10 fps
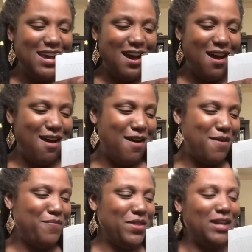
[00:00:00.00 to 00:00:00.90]

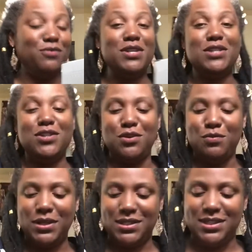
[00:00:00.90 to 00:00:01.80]
I'll read to you
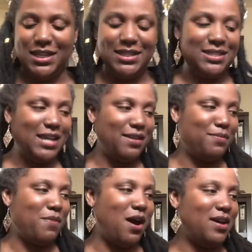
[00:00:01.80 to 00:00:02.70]
what's inside
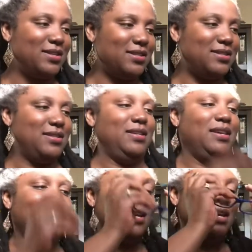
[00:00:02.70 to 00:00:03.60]
the box.
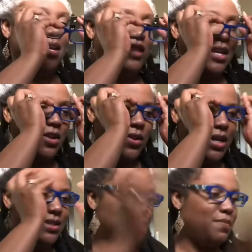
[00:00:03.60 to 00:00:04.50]
The
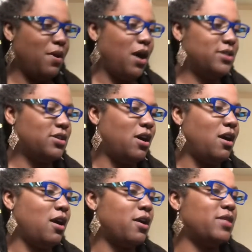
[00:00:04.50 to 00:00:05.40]
ingredients in the box
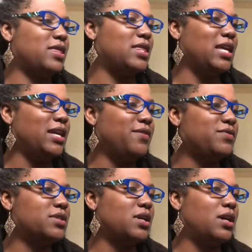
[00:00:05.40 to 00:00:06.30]
are the
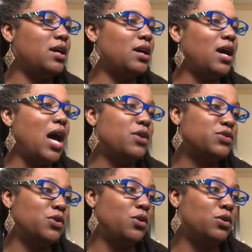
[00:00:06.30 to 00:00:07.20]
Thieves
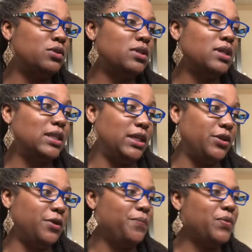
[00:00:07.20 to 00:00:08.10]
Household
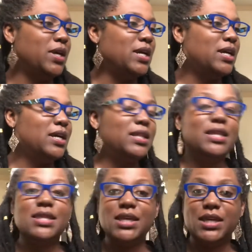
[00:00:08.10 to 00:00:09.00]
Cleaner,
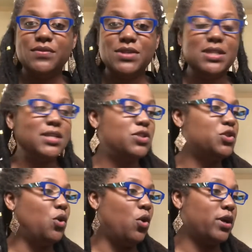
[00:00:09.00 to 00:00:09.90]
the Thieves
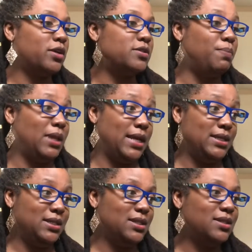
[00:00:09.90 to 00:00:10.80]
Essential Oils
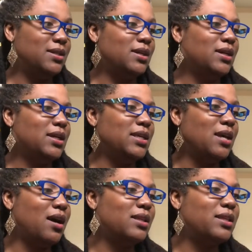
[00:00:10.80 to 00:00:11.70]
Blend,
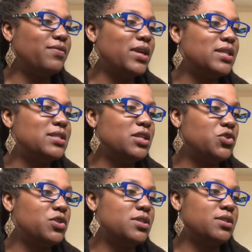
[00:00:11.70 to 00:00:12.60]
Young Living
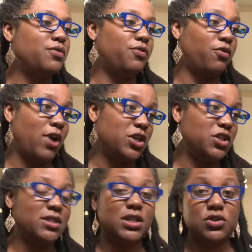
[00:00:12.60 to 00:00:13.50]
Citrus
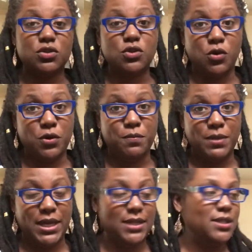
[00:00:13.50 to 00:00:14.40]
Fresh Essentials Oil
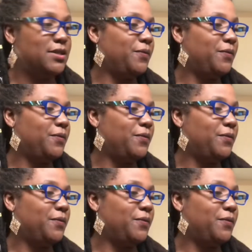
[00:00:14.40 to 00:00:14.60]
Blend,